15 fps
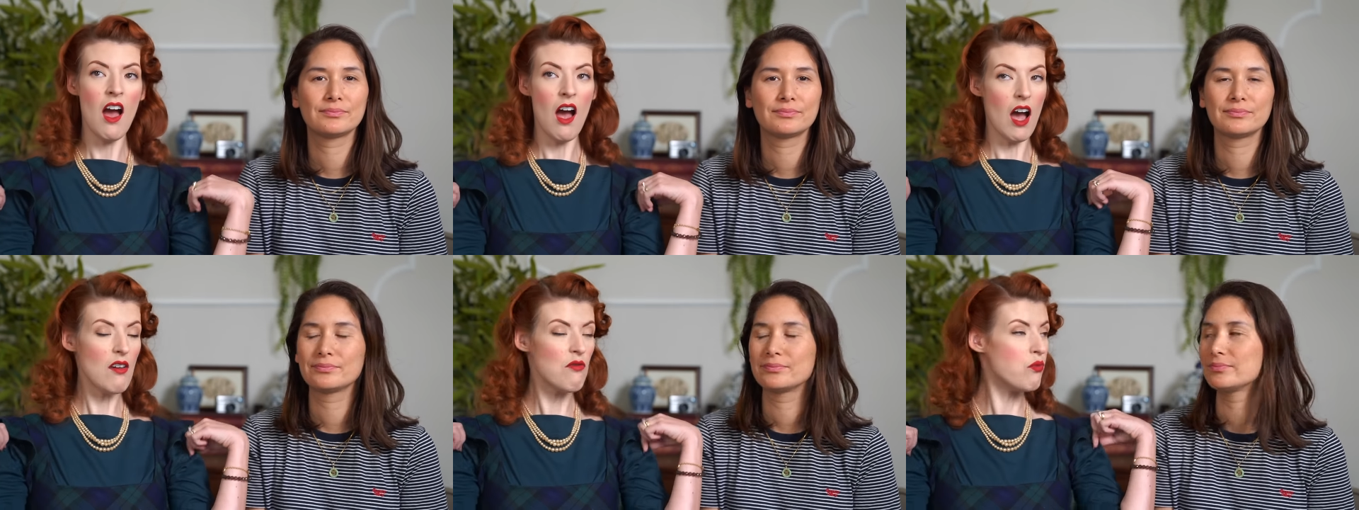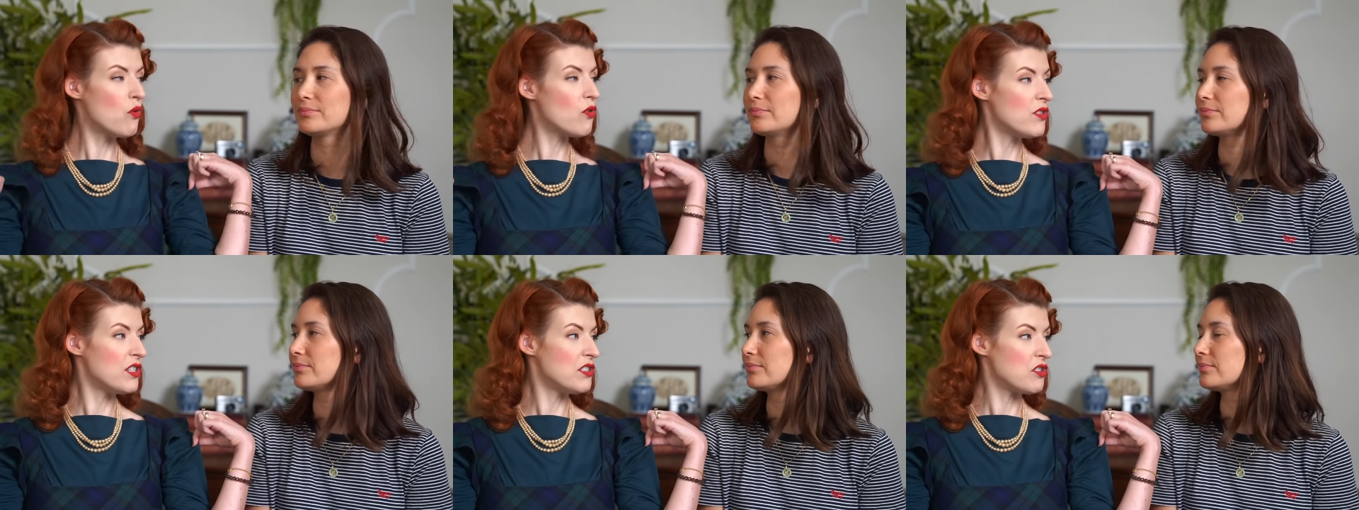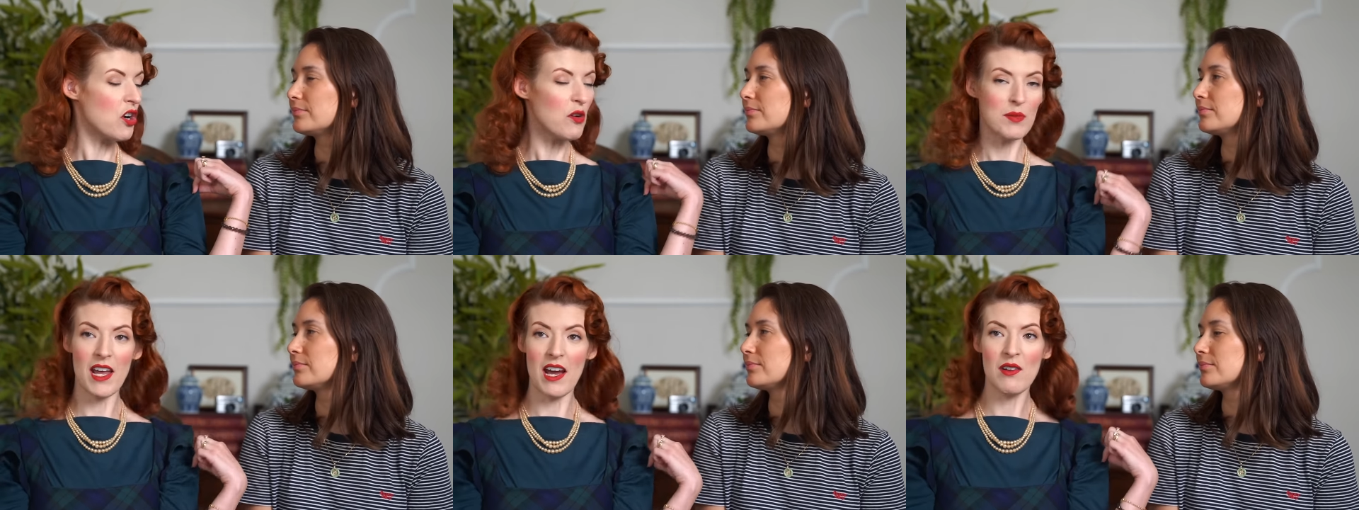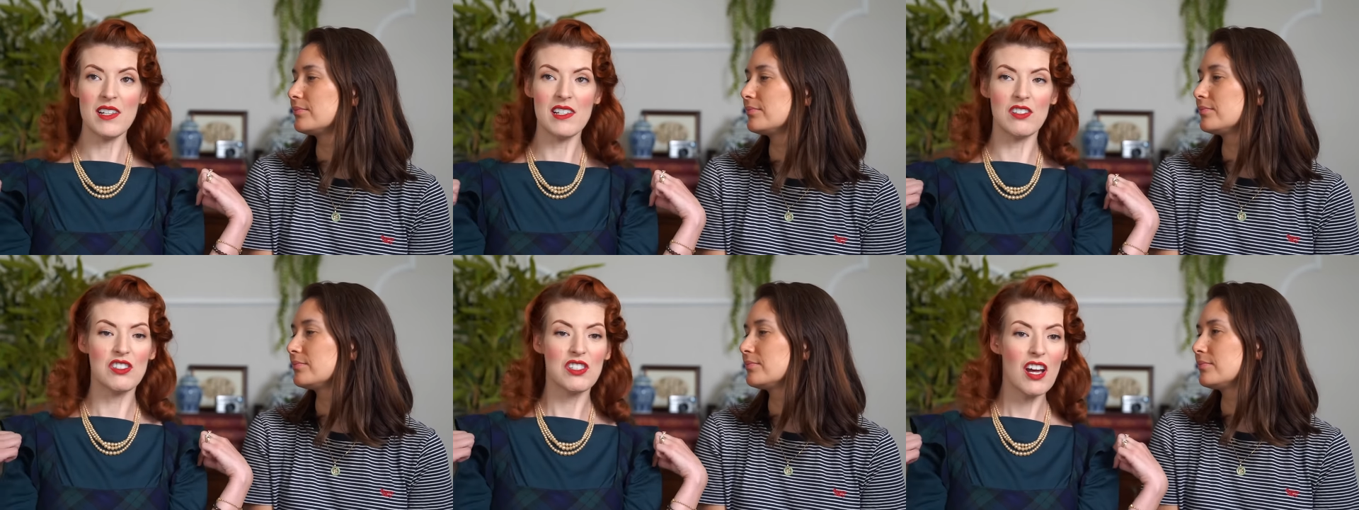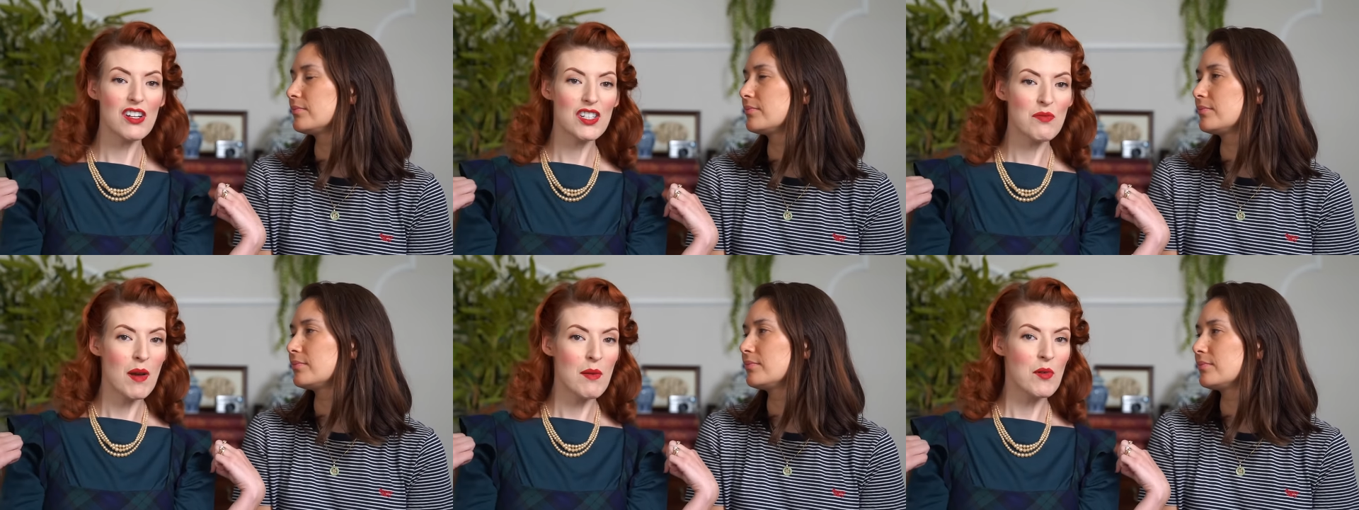Speaker 1: I've worn this top now, it's
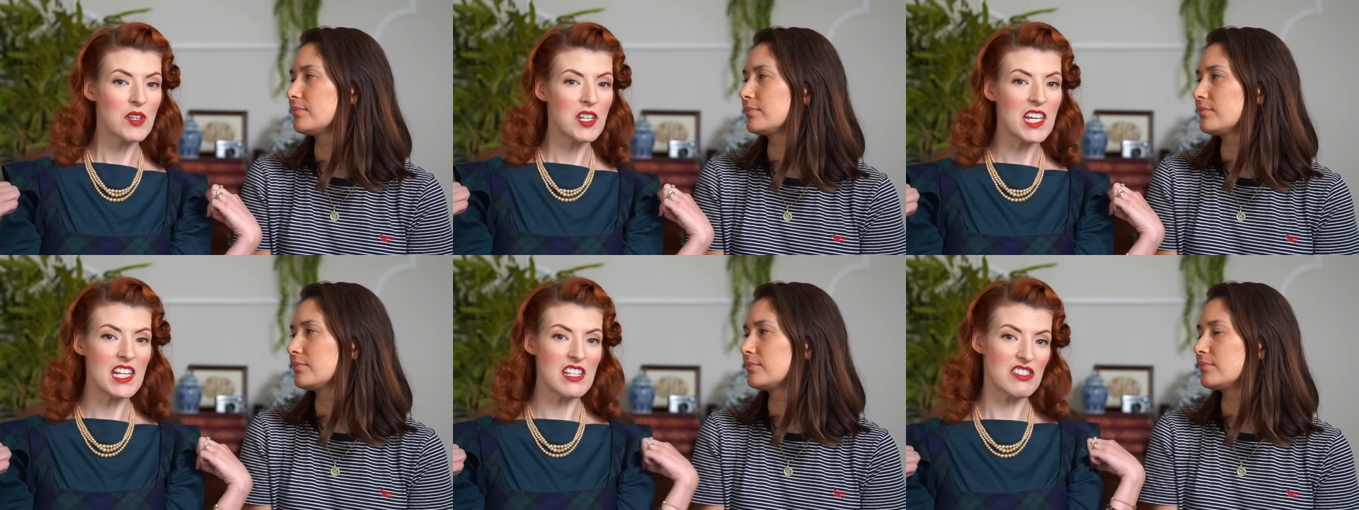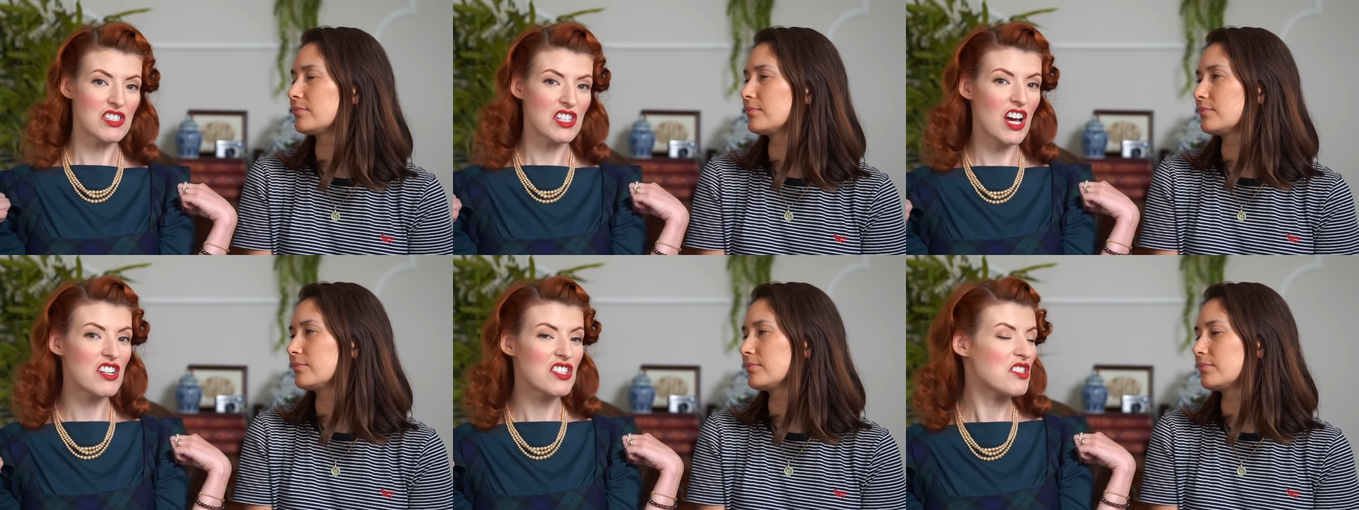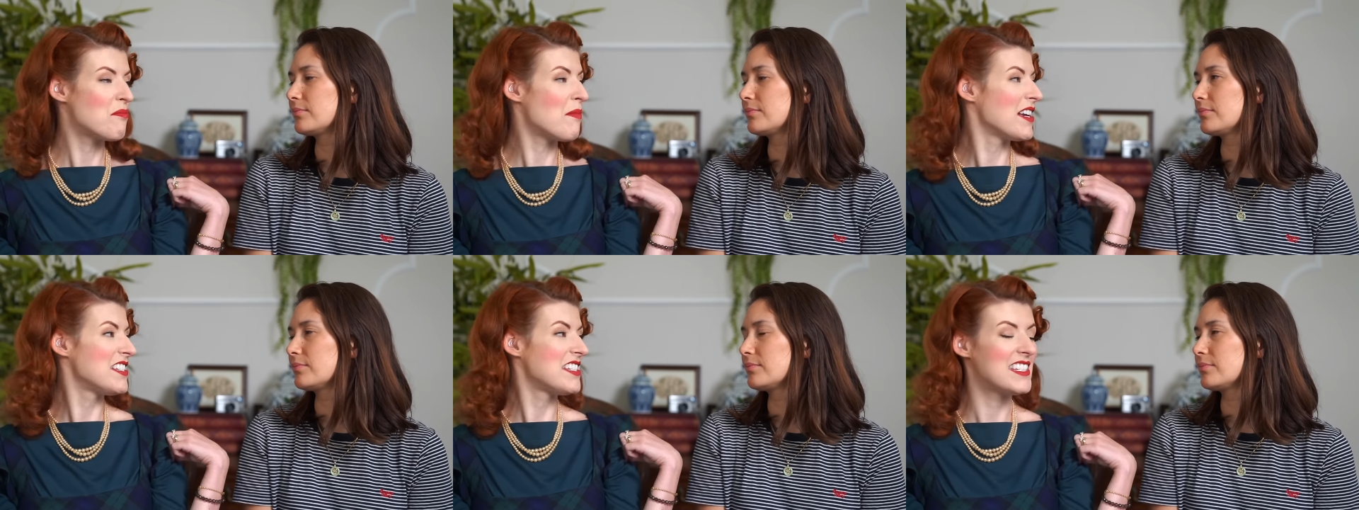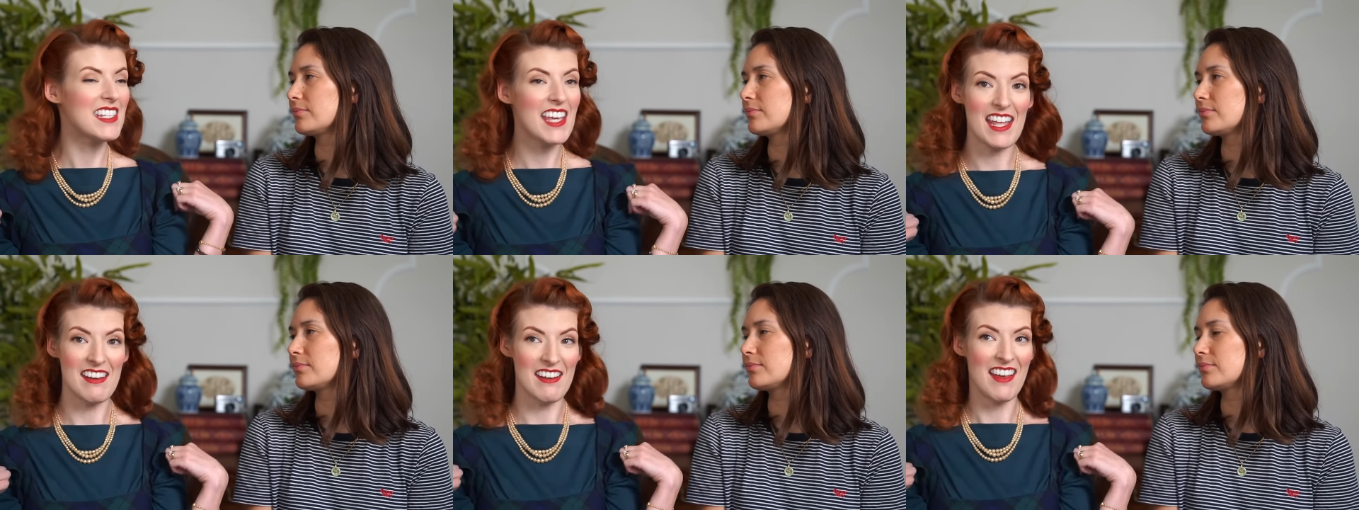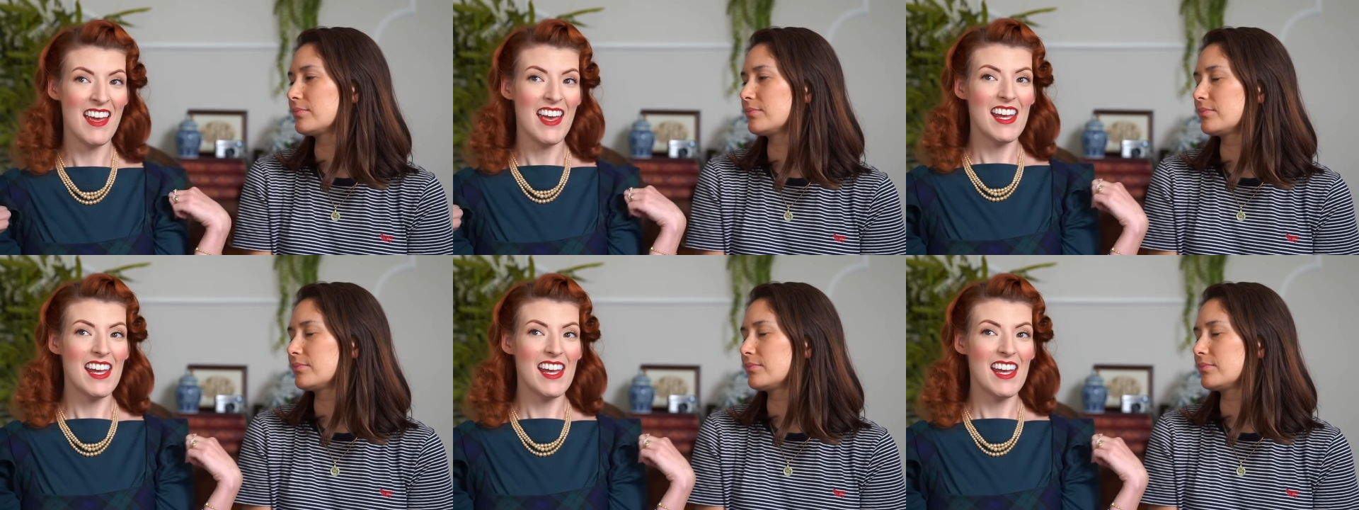touched my body, it's touched my skin.